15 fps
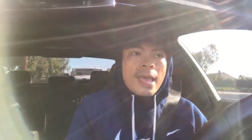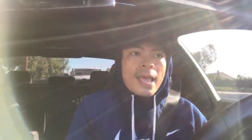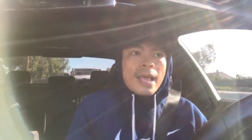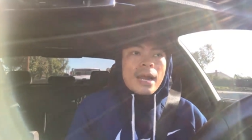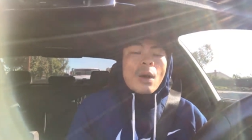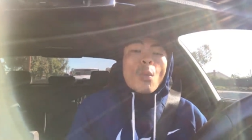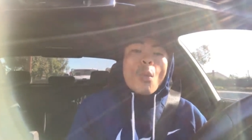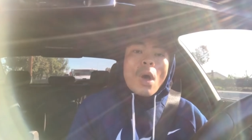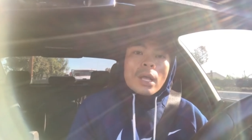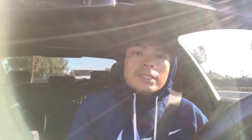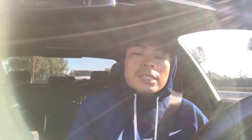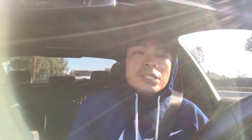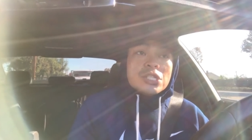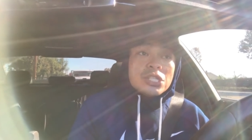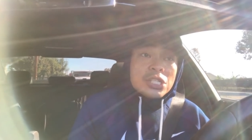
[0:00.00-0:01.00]
And I
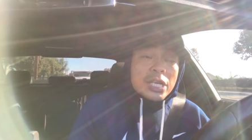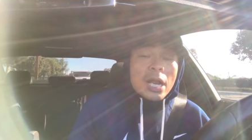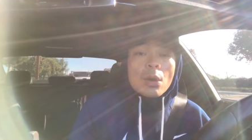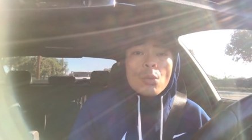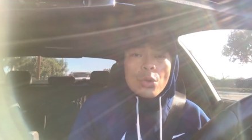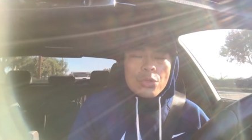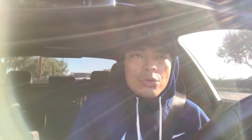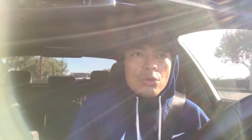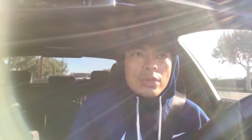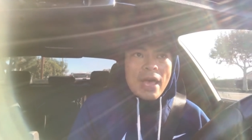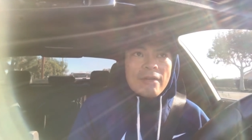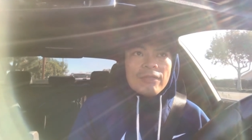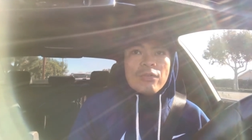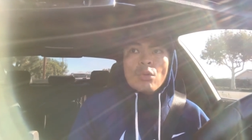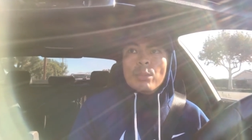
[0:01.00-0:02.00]
want to share with you
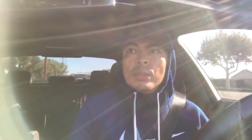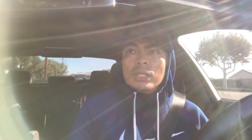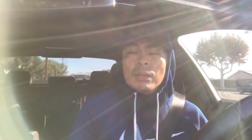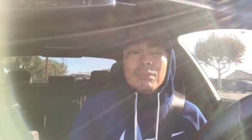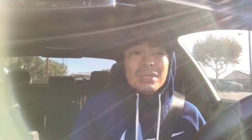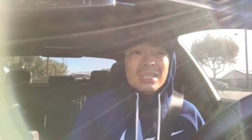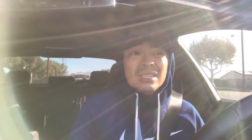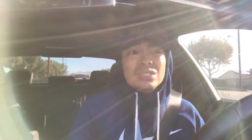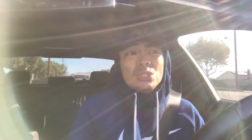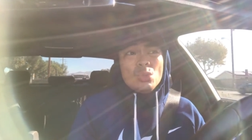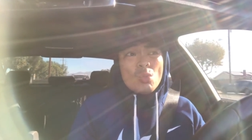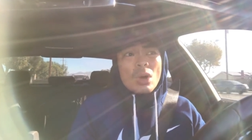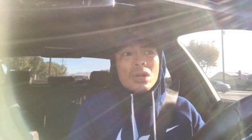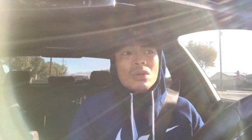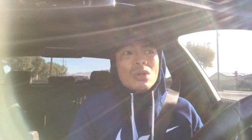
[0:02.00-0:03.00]
that formula, because
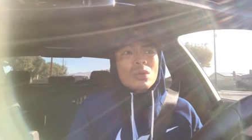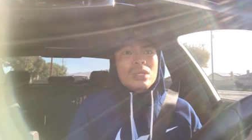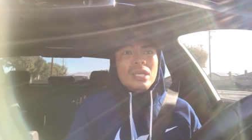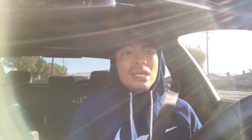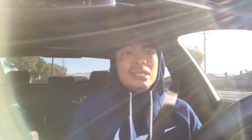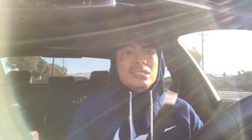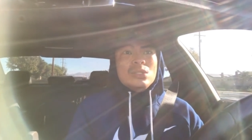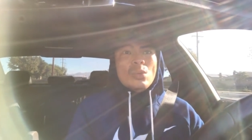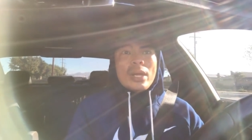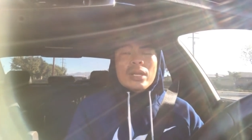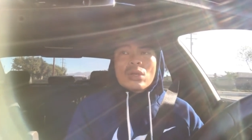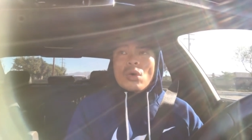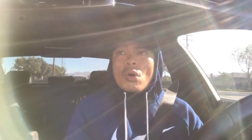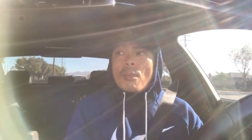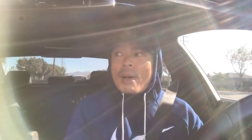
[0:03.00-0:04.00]
you want to know the easy way
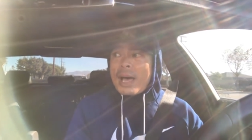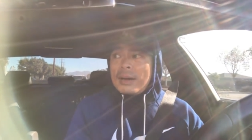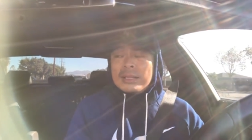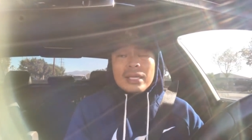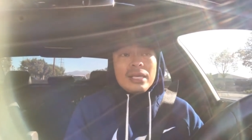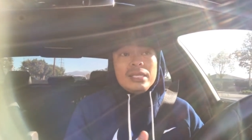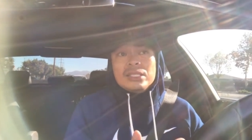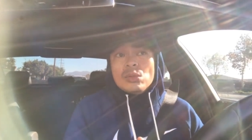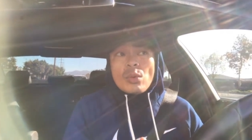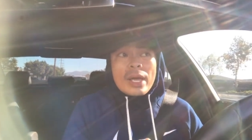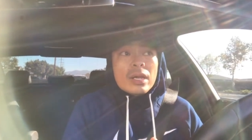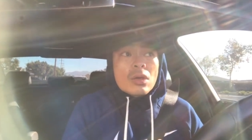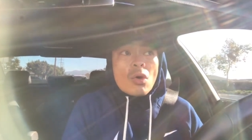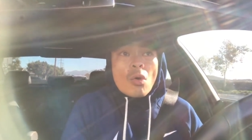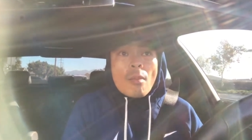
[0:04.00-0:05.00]
to go about it. The easy
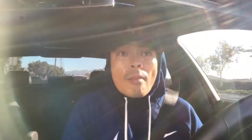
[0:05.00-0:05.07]
way to go